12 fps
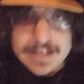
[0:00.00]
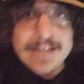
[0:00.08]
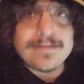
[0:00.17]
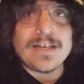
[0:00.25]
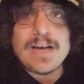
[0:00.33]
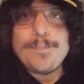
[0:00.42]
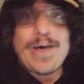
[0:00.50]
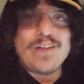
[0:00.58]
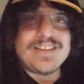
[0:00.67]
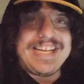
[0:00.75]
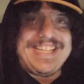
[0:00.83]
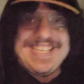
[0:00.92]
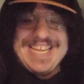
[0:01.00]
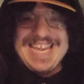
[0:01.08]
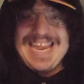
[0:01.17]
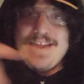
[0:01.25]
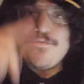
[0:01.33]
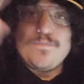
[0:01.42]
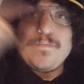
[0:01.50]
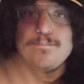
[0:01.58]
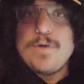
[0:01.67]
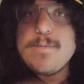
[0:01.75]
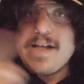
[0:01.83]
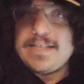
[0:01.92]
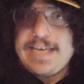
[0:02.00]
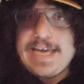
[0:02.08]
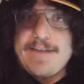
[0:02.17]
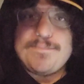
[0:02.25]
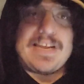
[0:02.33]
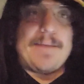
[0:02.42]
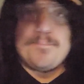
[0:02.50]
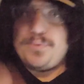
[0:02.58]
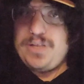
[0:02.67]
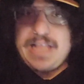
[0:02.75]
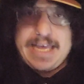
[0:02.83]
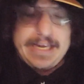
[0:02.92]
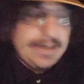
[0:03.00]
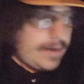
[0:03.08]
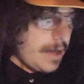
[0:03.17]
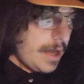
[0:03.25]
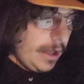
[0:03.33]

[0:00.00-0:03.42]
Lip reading: Let's talk about the mobile game that I'm playing.